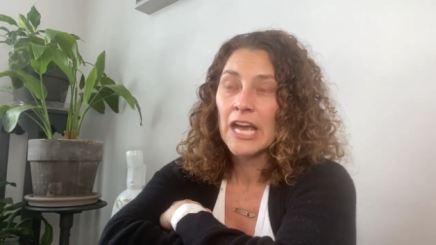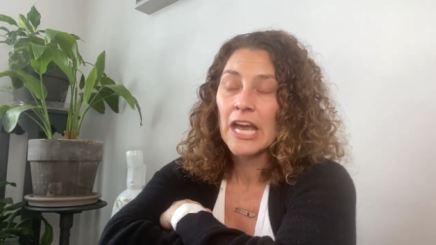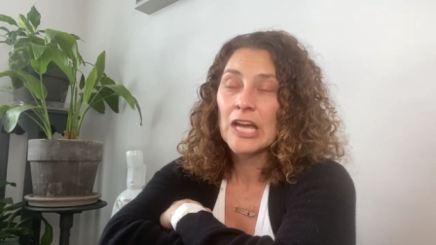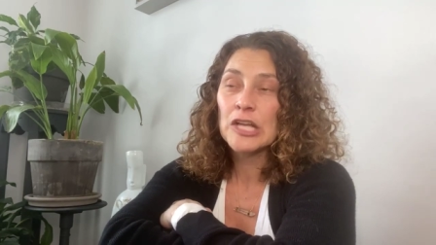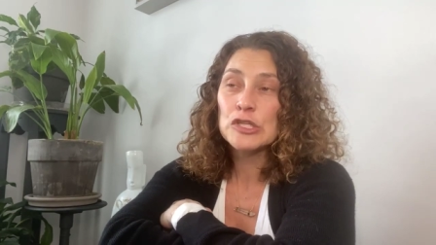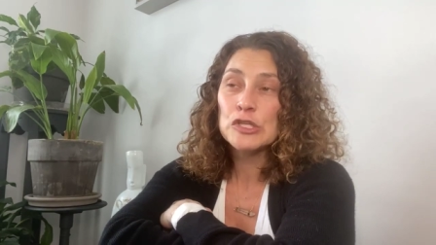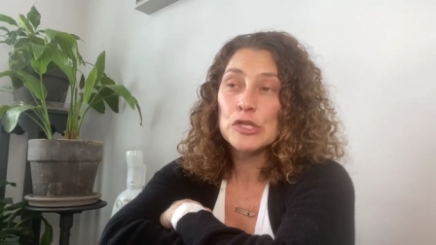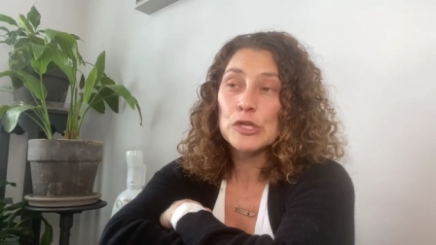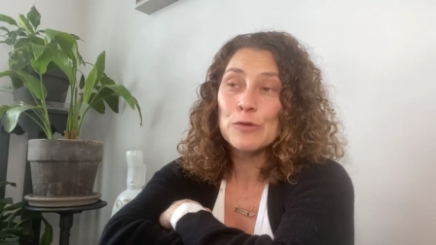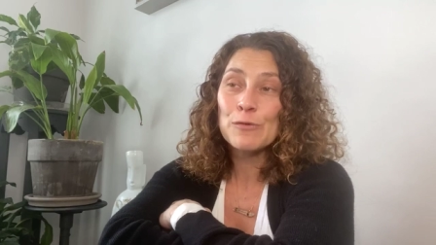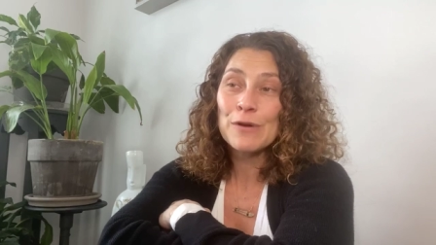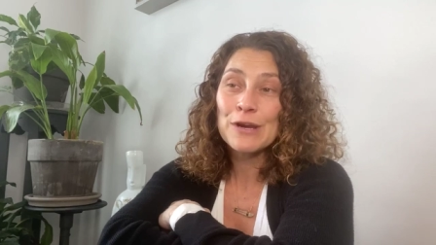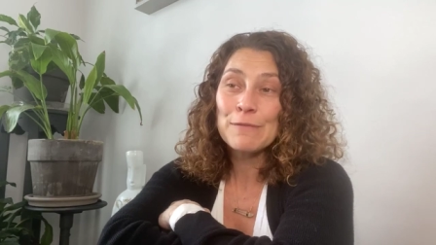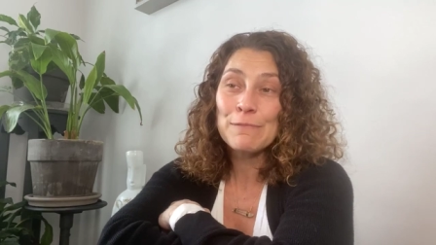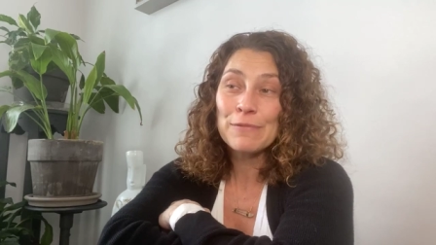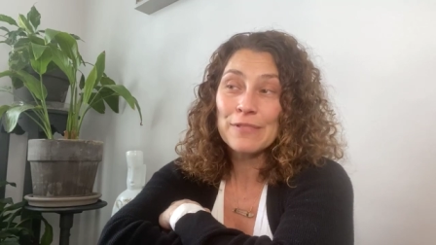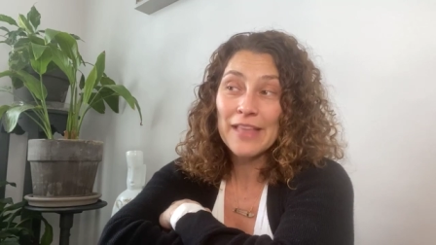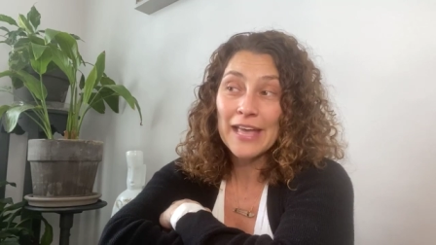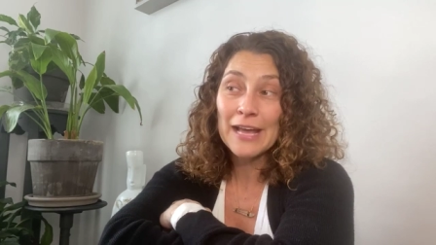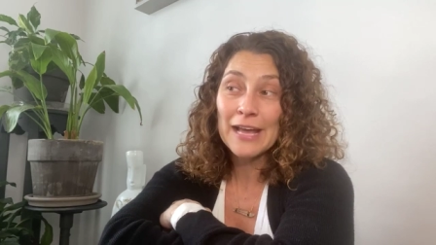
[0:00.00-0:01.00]
And so you want
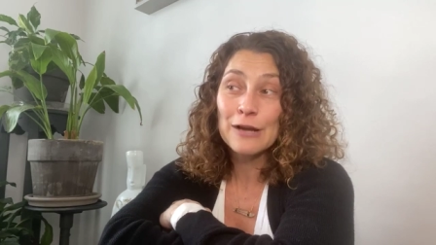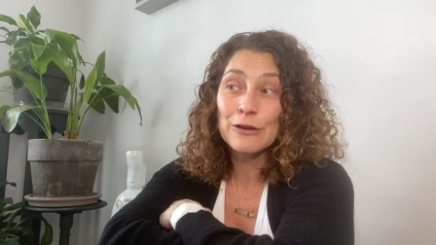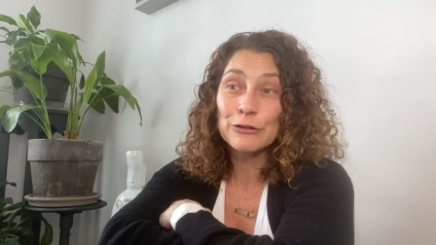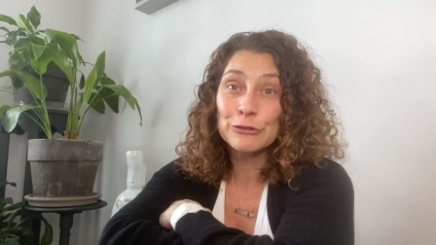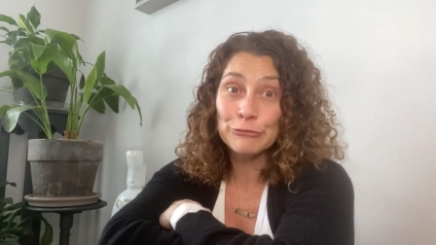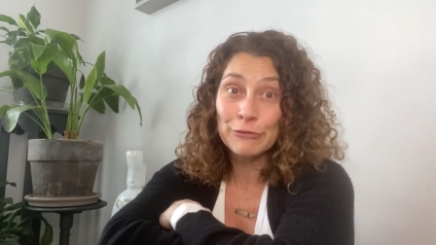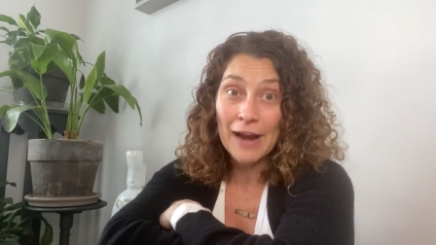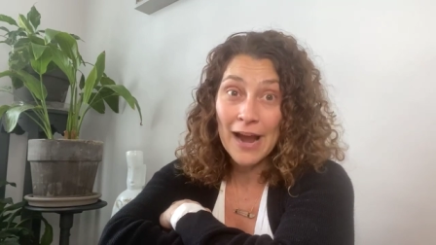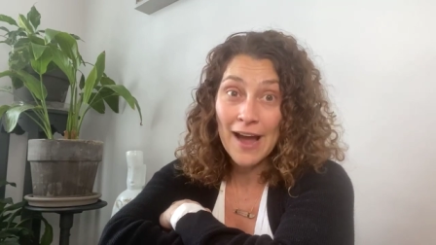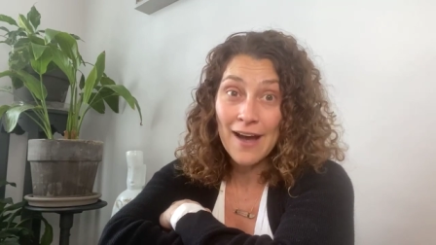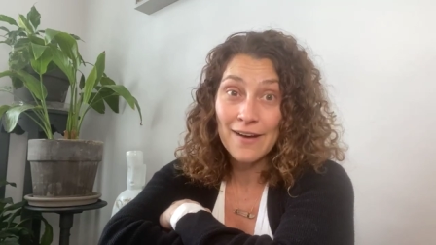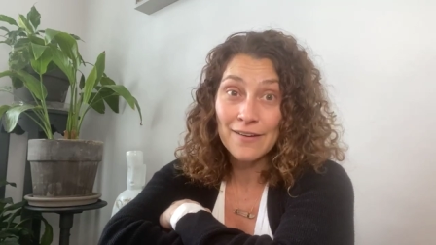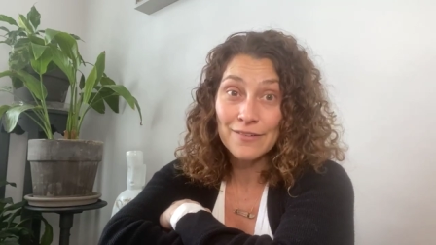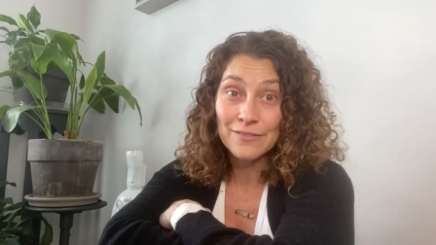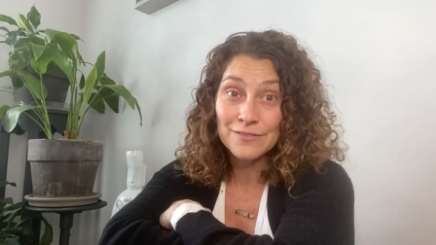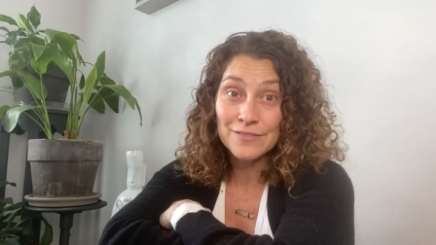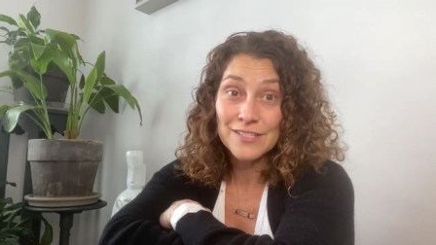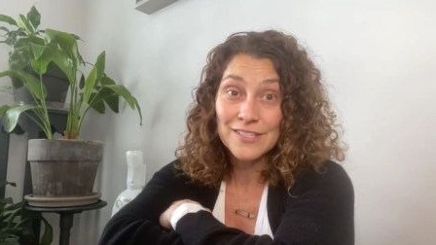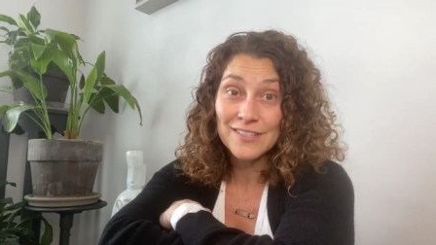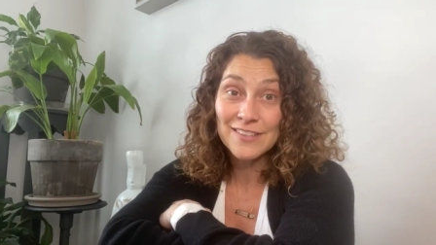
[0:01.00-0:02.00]
to
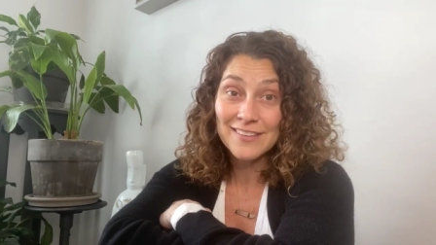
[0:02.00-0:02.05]
ground,